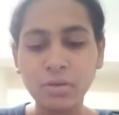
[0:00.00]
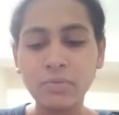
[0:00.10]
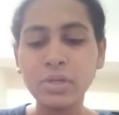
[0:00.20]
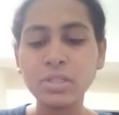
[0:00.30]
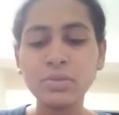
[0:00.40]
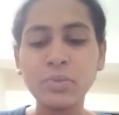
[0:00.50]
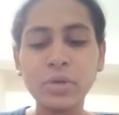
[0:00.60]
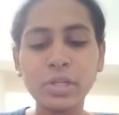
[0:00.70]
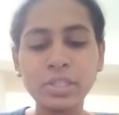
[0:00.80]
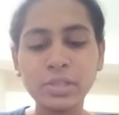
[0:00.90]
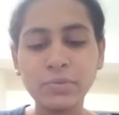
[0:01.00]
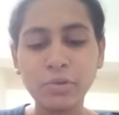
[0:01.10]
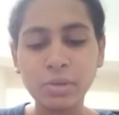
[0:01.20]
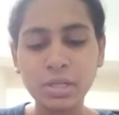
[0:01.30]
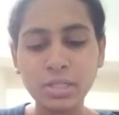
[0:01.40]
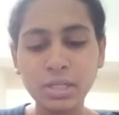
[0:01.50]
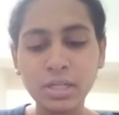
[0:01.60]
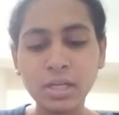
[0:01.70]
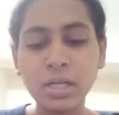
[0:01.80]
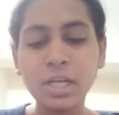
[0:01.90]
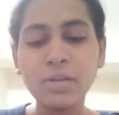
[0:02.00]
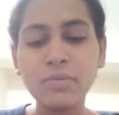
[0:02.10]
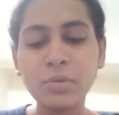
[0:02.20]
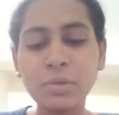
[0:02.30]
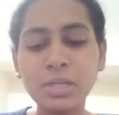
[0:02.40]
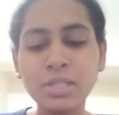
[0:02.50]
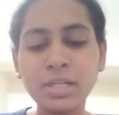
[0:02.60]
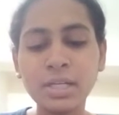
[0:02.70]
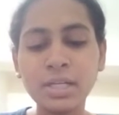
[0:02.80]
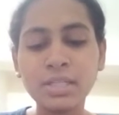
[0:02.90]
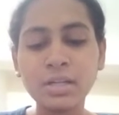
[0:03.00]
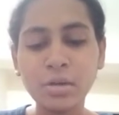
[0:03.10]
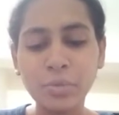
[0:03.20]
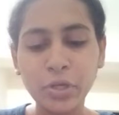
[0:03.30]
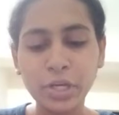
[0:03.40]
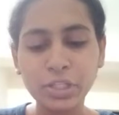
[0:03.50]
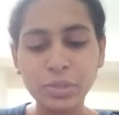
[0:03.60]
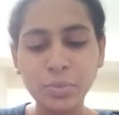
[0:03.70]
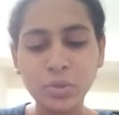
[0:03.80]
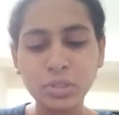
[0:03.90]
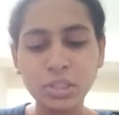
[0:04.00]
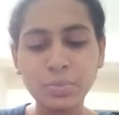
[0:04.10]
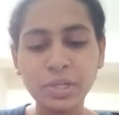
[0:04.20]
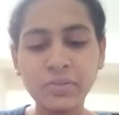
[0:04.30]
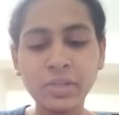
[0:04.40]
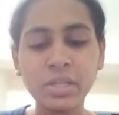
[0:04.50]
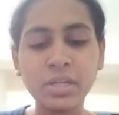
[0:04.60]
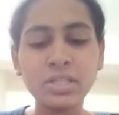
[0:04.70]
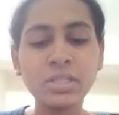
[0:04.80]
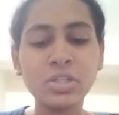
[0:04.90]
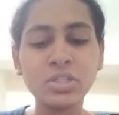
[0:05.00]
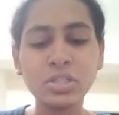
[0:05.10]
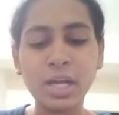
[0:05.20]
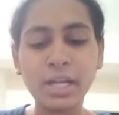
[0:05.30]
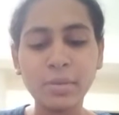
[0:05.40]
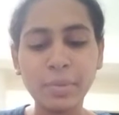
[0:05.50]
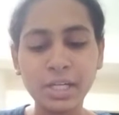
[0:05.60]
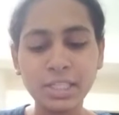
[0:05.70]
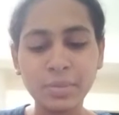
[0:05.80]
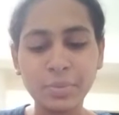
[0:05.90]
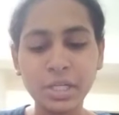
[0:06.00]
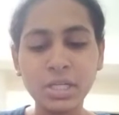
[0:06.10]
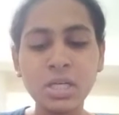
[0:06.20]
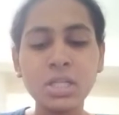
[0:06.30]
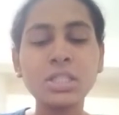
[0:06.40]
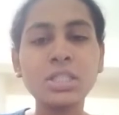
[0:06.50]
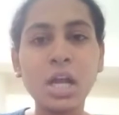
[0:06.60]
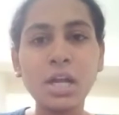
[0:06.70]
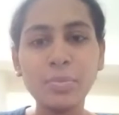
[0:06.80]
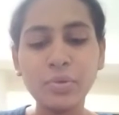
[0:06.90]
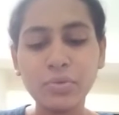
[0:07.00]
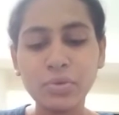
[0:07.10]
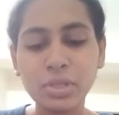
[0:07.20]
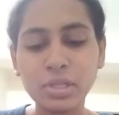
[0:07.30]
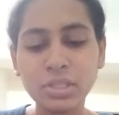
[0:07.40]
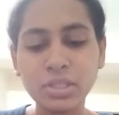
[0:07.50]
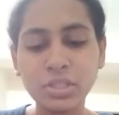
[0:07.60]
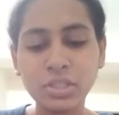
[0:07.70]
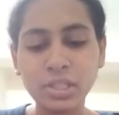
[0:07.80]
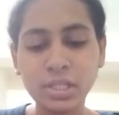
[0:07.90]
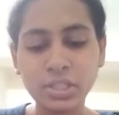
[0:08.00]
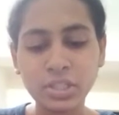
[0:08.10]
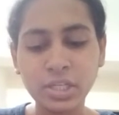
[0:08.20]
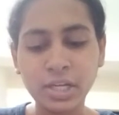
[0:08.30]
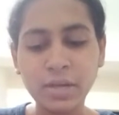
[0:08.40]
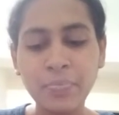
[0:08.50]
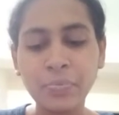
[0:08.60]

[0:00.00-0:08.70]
First, what is informed consent? Informed consent is a communication process between the researcher and the participant. Start before the research is initiated,